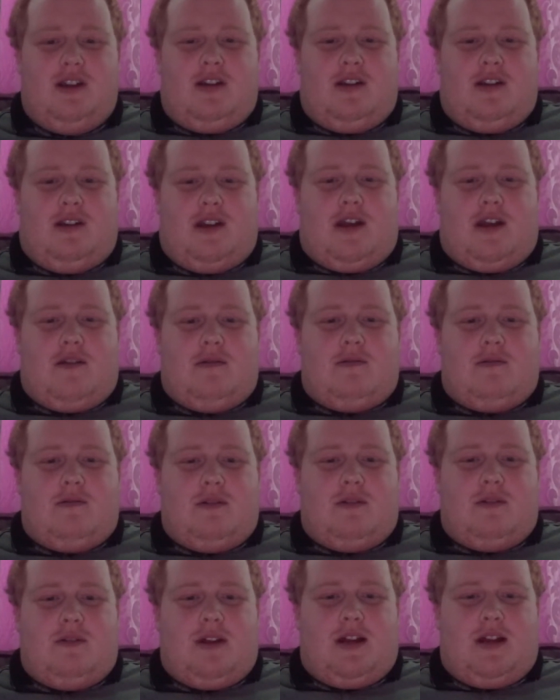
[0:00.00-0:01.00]
You know,
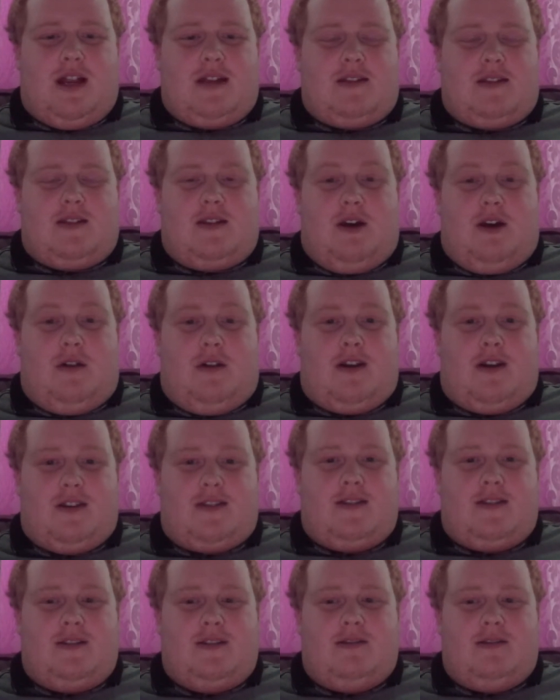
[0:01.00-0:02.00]
against
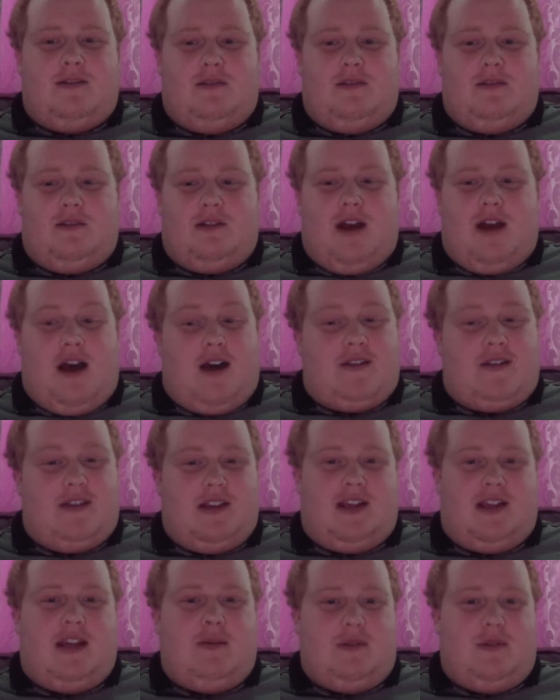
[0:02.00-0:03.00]
Torres, I
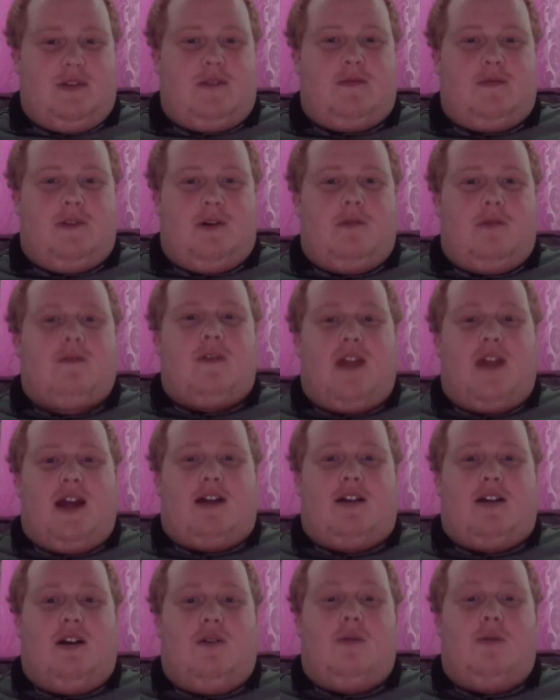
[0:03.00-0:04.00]
think he was at fault for that
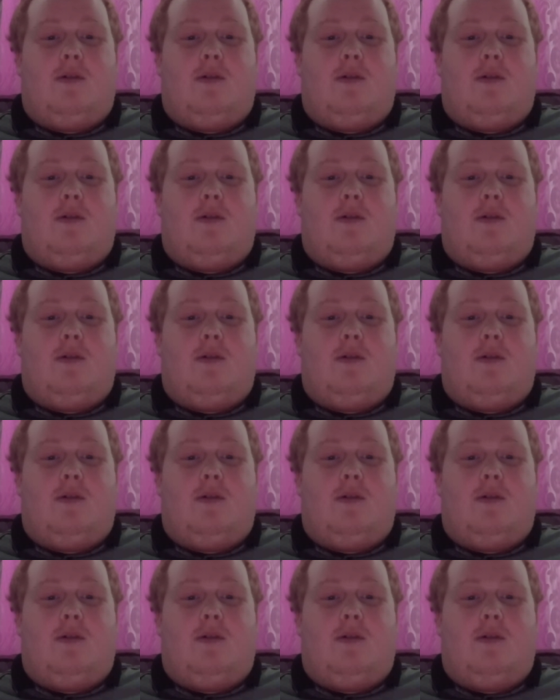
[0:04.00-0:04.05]
goal.